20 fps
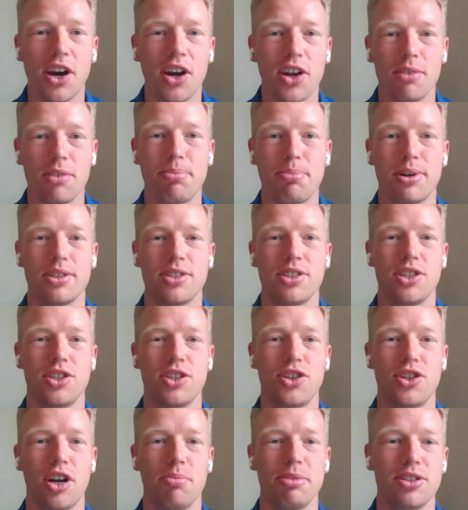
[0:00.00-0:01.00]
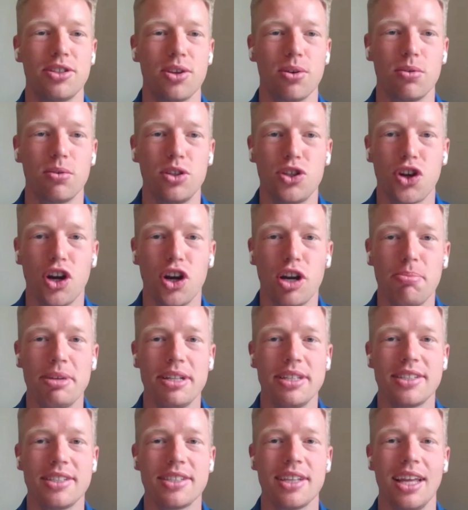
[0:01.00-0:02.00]
100 person tournament. So
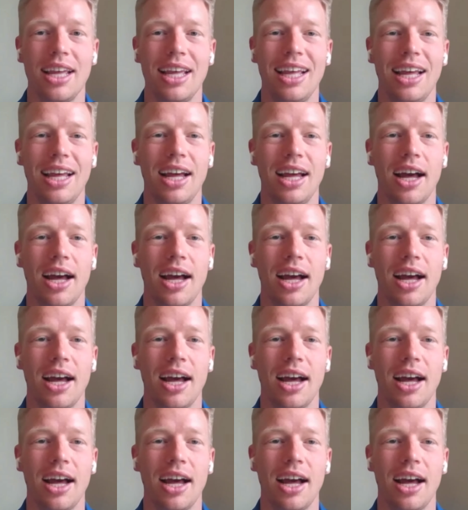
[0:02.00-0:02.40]
tournaments,